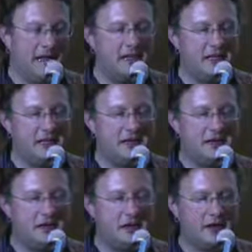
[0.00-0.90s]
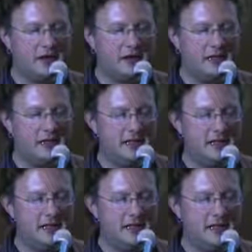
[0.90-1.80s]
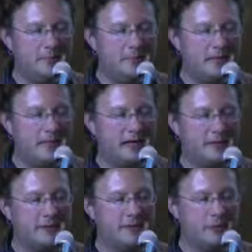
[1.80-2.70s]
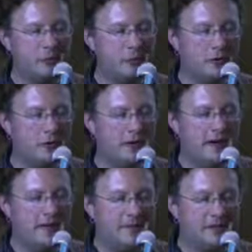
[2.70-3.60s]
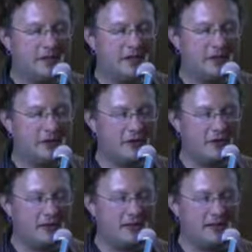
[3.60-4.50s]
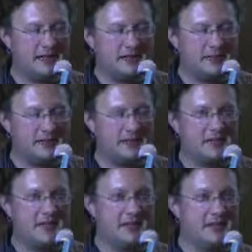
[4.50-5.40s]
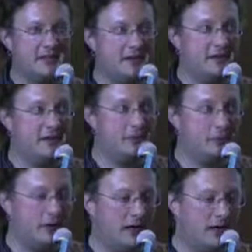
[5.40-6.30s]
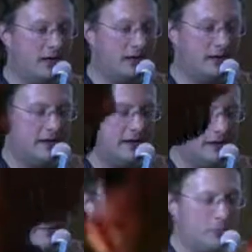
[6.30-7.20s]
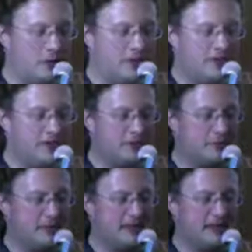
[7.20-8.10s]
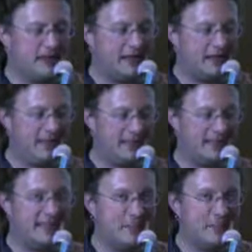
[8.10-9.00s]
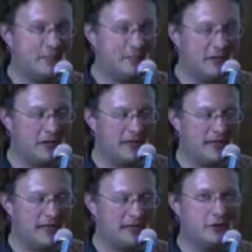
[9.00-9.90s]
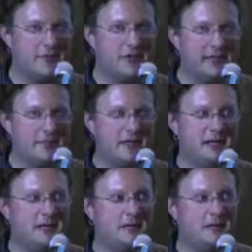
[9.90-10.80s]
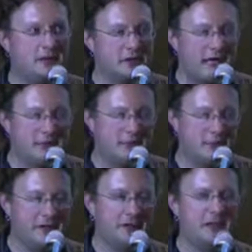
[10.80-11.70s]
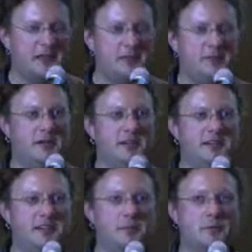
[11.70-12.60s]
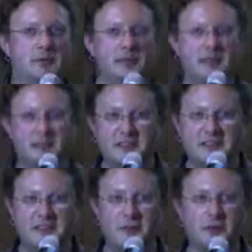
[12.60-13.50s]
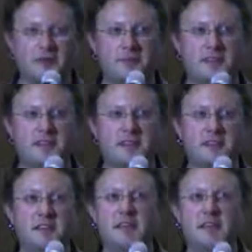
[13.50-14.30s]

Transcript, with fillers: then on the uh, you know bottom left corner there is another street that was connected to uh, to one of those streets that has a segment in the middle that could not be could not be relocated because it it uh, doesn't correspond in